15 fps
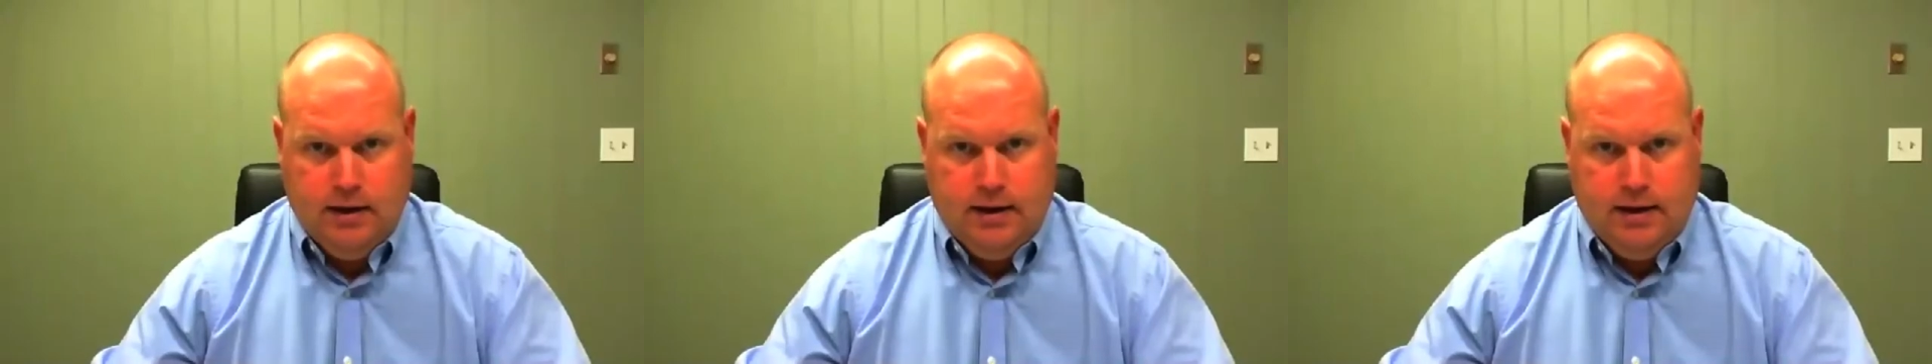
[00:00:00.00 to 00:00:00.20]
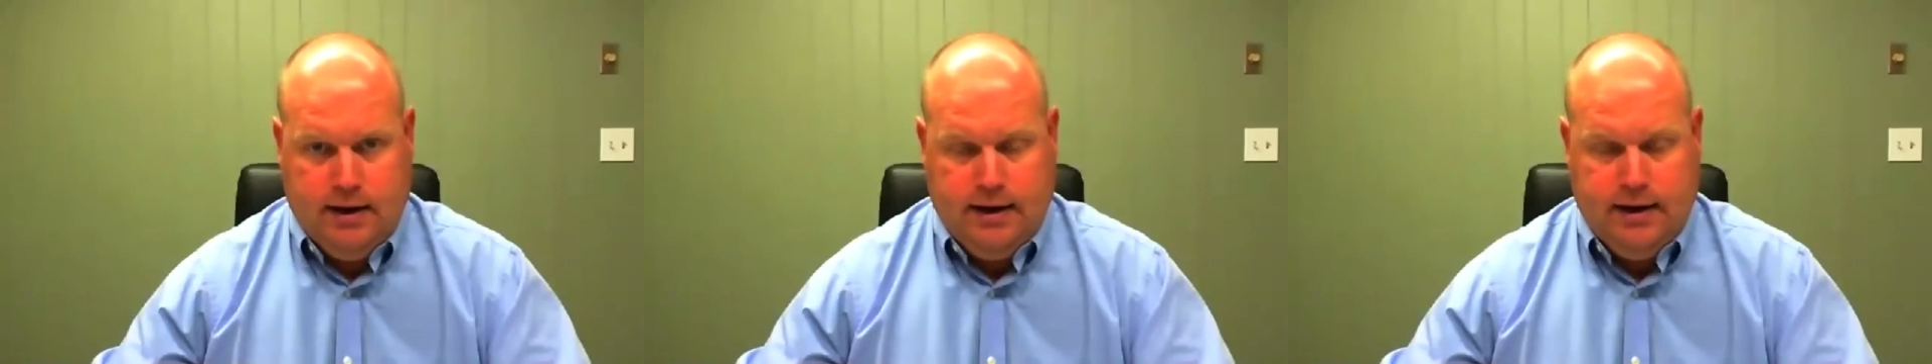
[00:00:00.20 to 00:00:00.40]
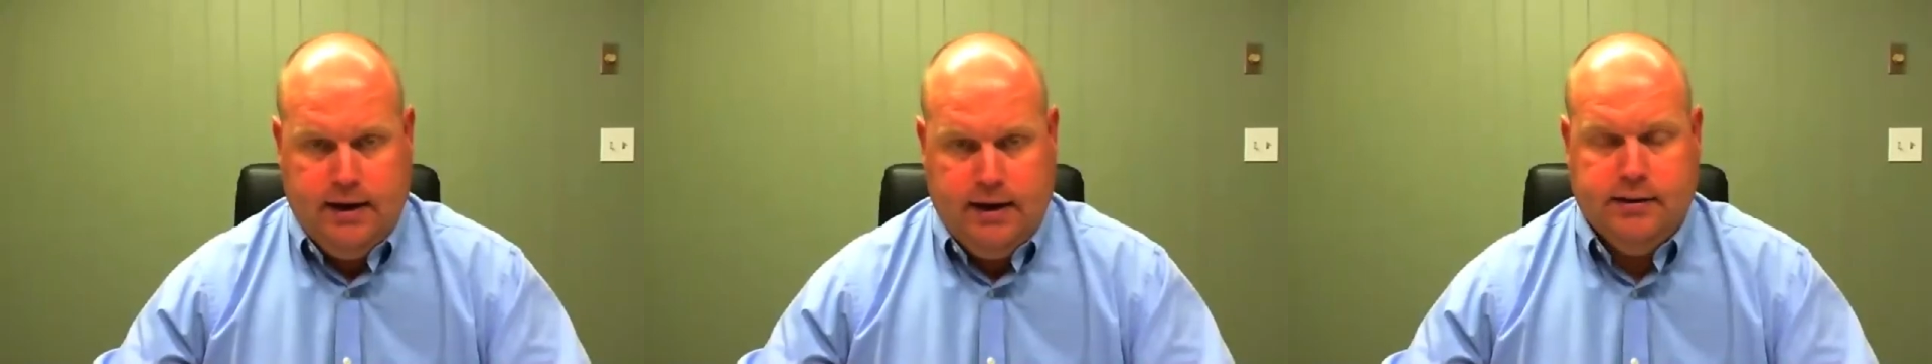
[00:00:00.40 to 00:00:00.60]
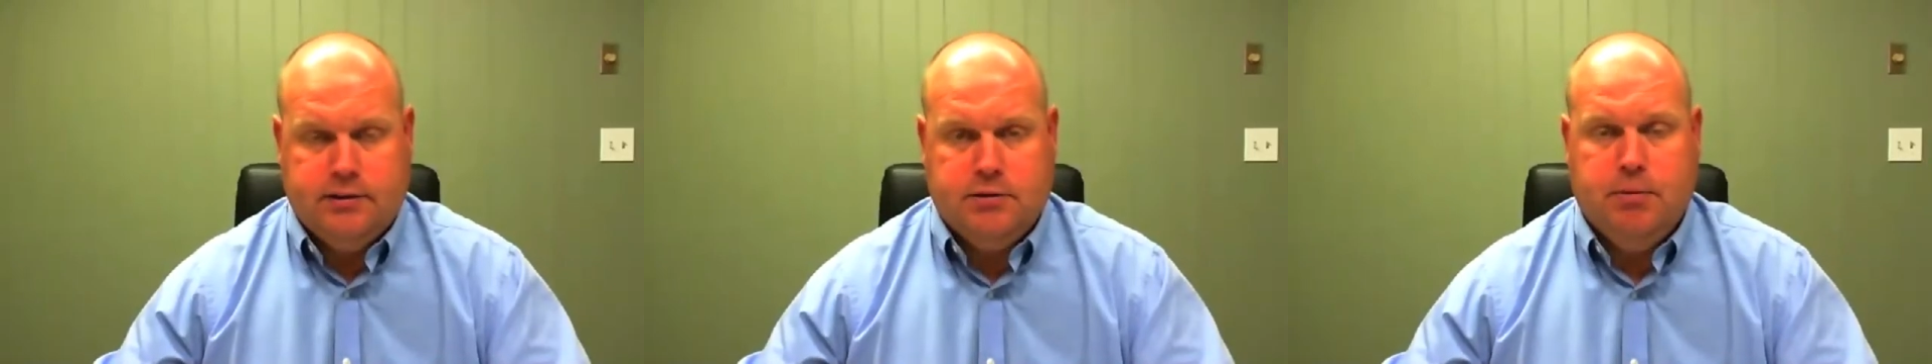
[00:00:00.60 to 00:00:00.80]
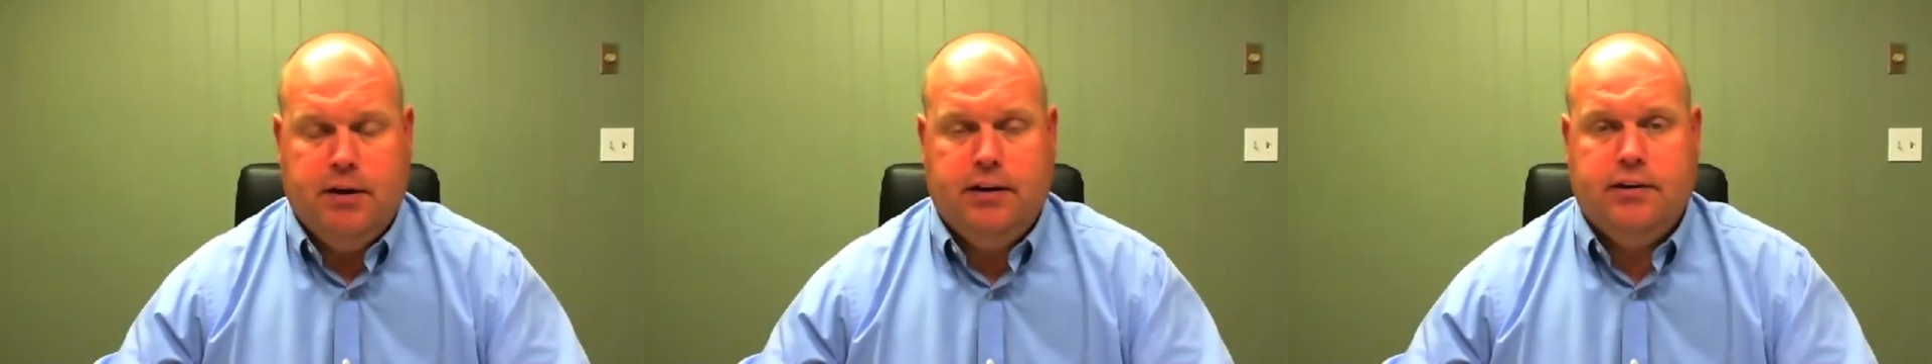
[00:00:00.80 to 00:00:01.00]
Hi again, it's
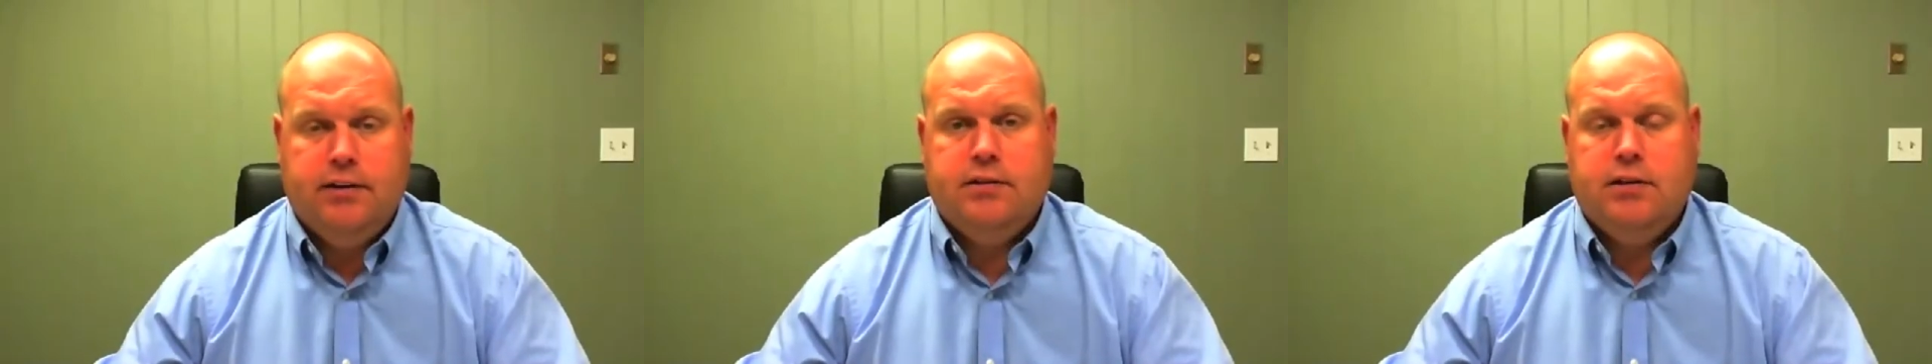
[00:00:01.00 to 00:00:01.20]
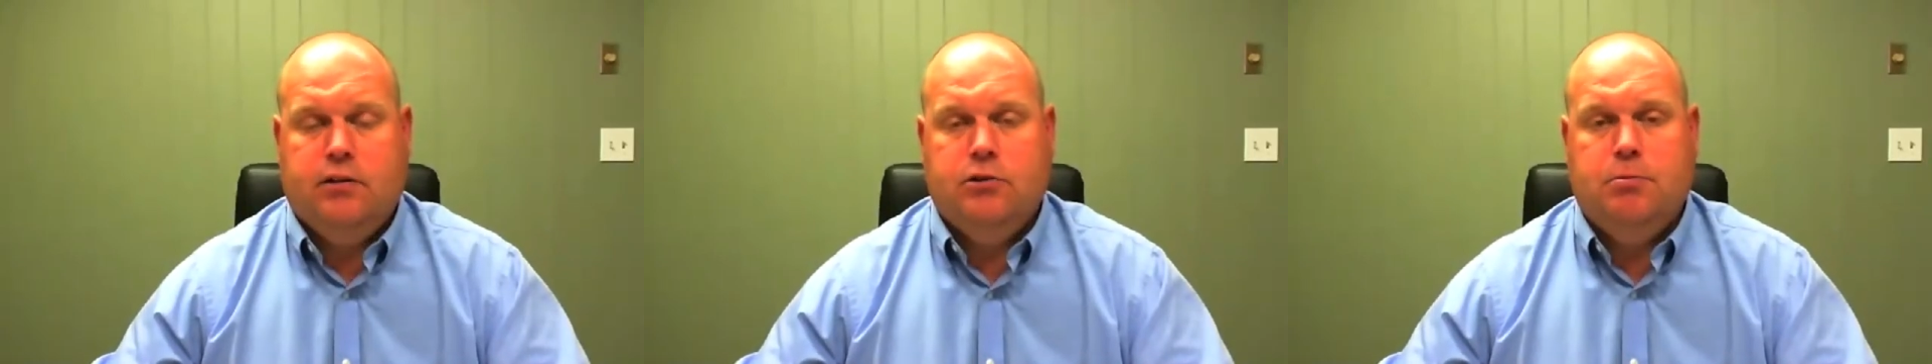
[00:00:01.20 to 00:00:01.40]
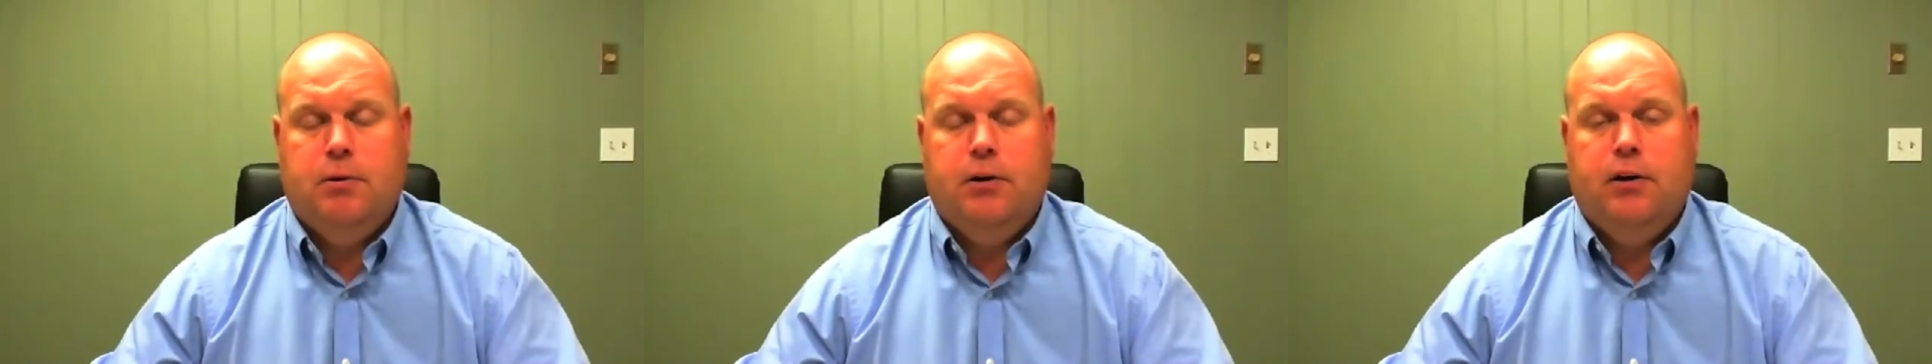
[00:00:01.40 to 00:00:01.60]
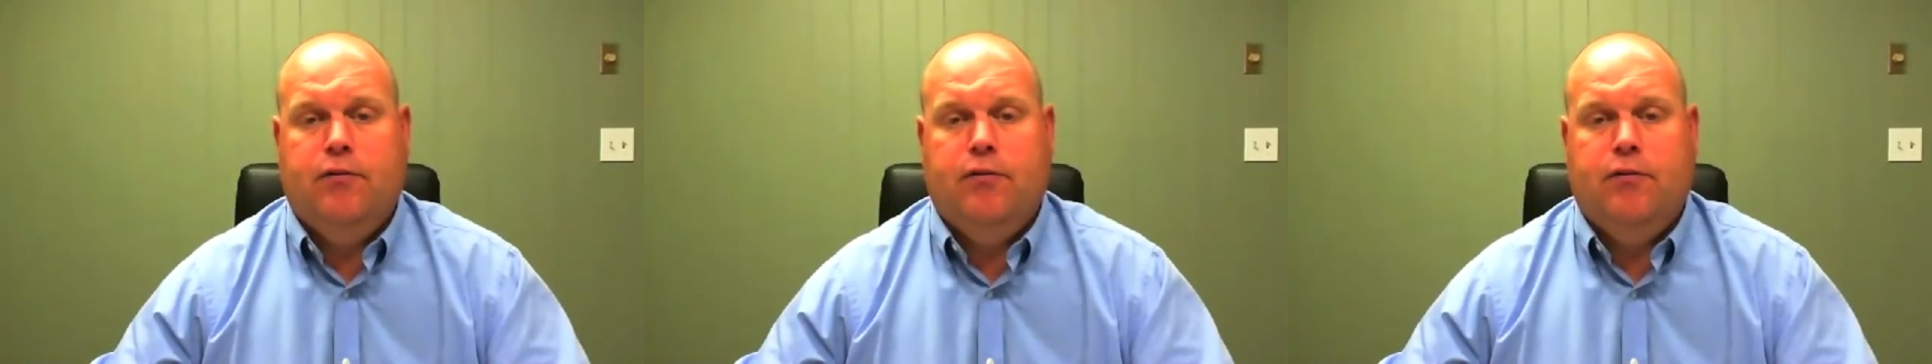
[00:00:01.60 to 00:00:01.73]
Mike Salisbury